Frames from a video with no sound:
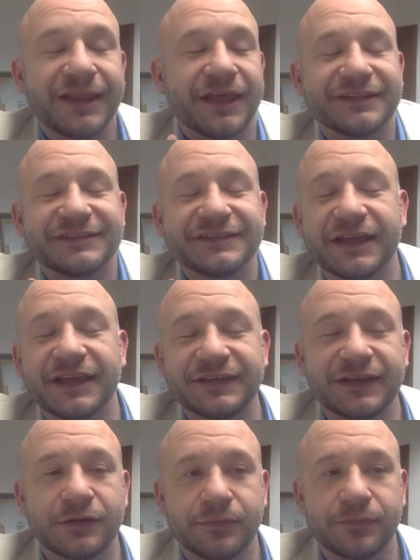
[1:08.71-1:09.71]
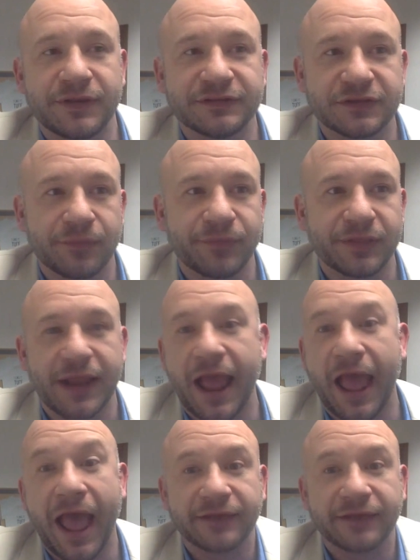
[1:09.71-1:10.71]
Now, this doesn't need to be something
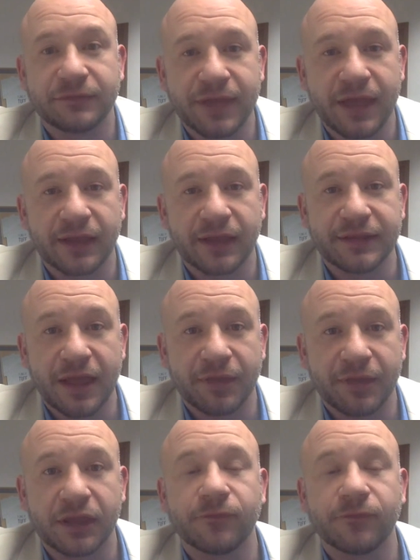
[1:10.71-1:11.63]
that has to be academic.